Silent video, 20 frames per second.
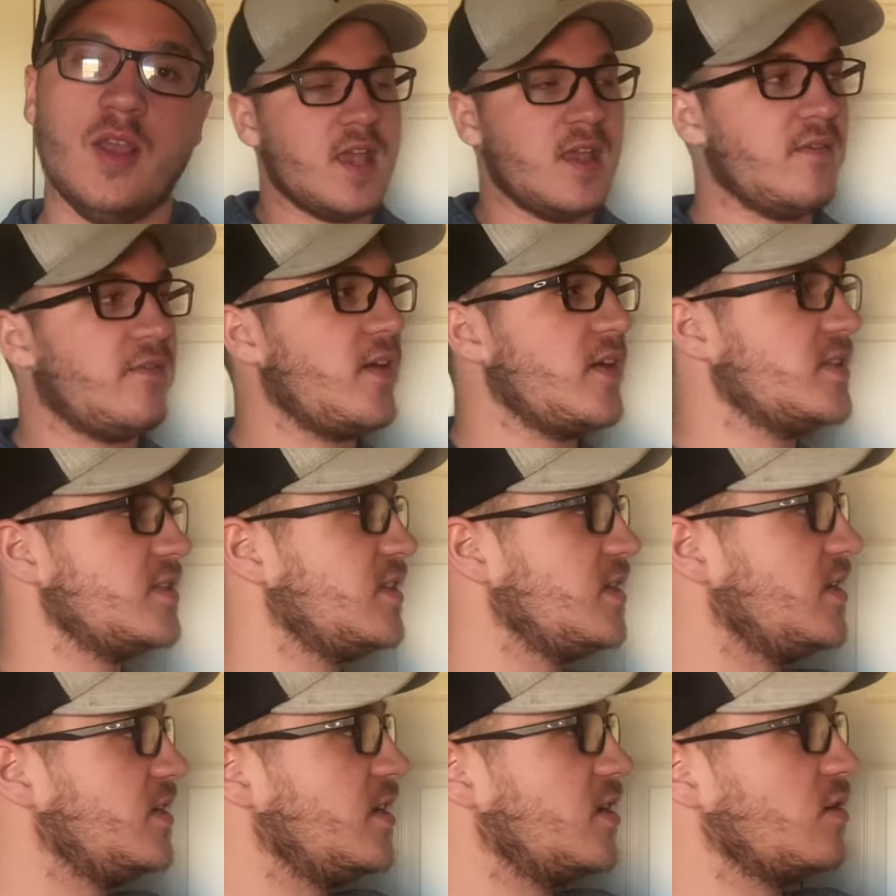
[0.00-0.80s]
If I
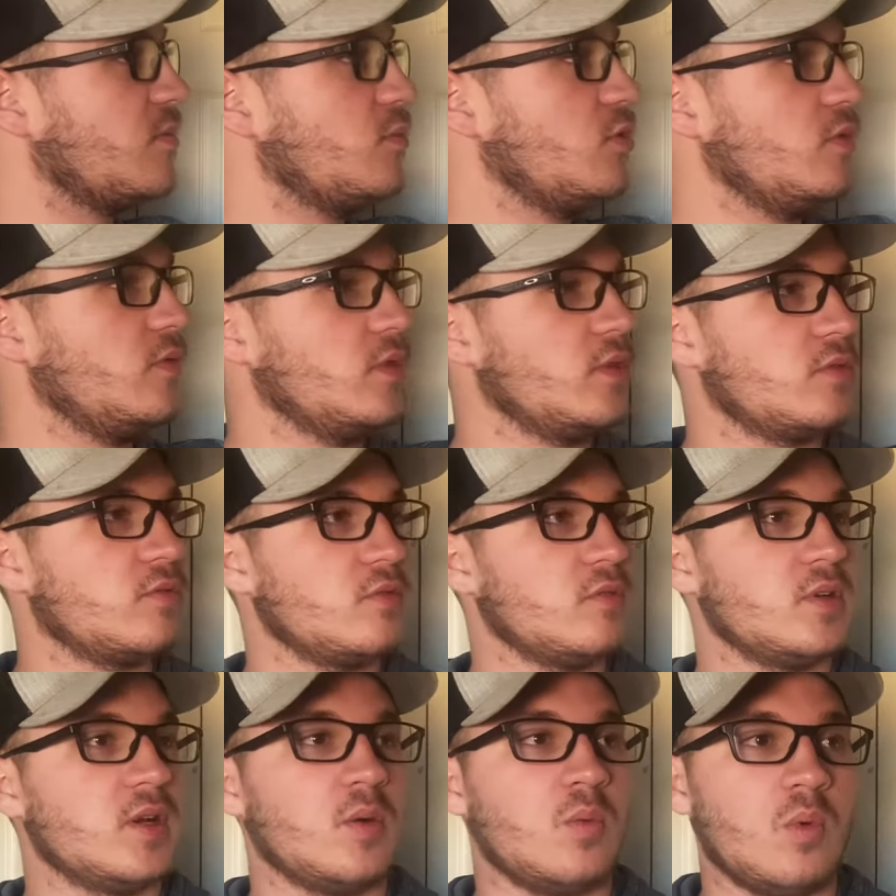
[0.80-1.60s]
see deer moving
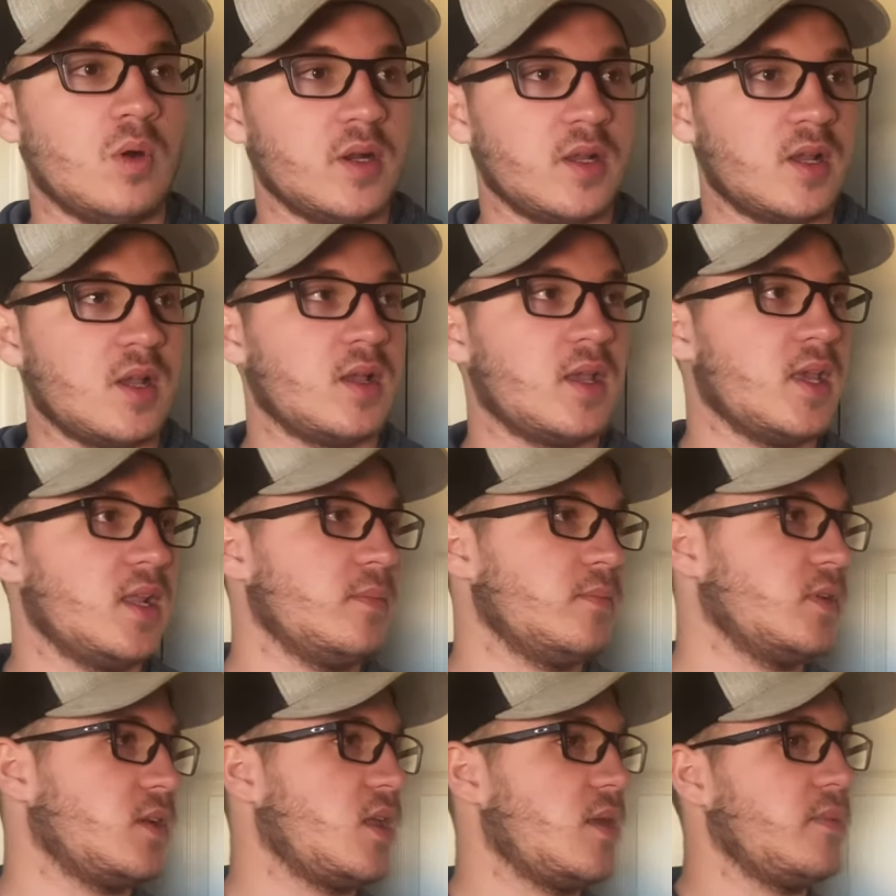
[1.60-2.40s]
through and I want to get
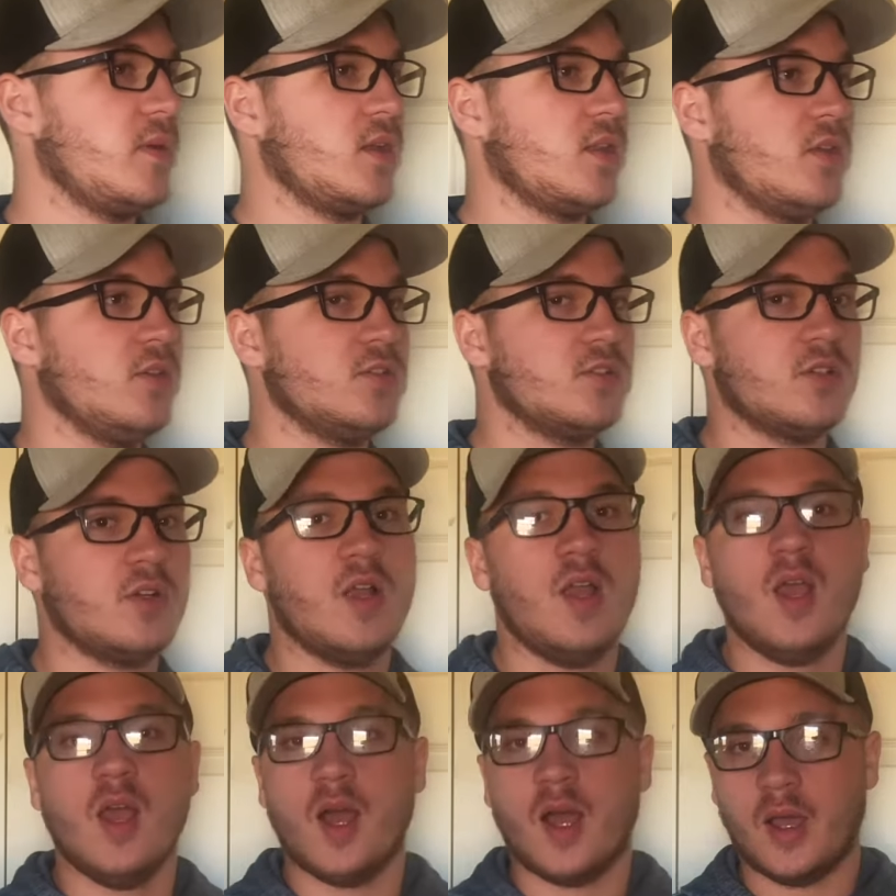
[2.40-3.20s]
him to come in
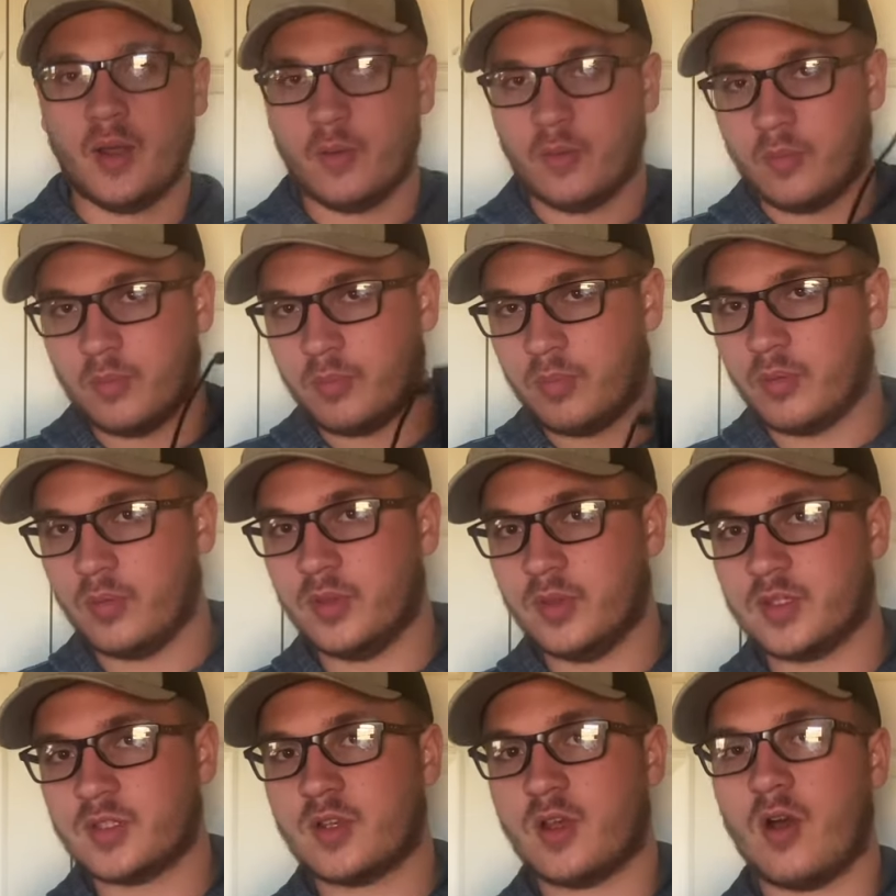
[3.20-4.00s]
closer, I will pull
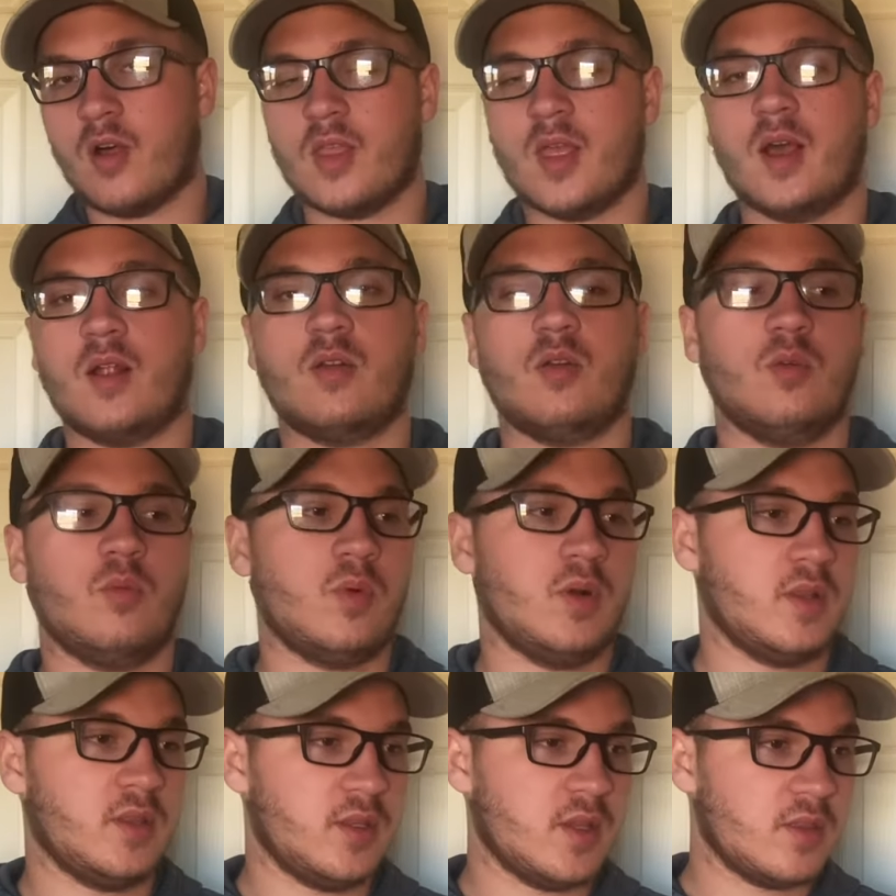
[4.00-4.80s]
this call out or
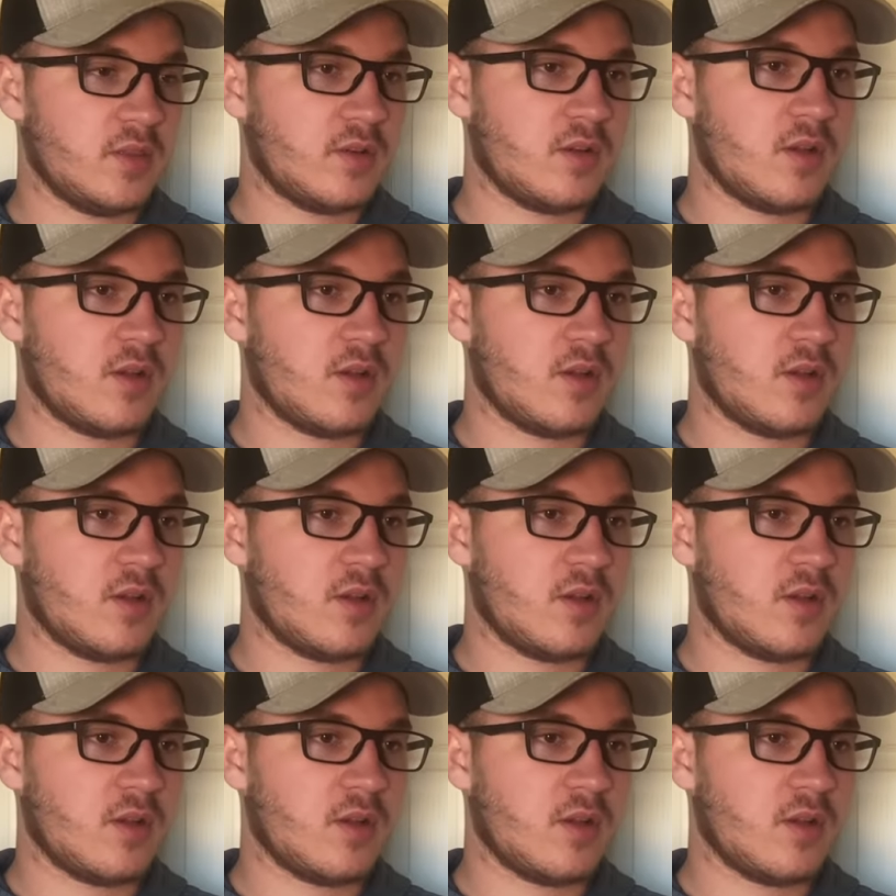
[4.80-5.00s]
one of the other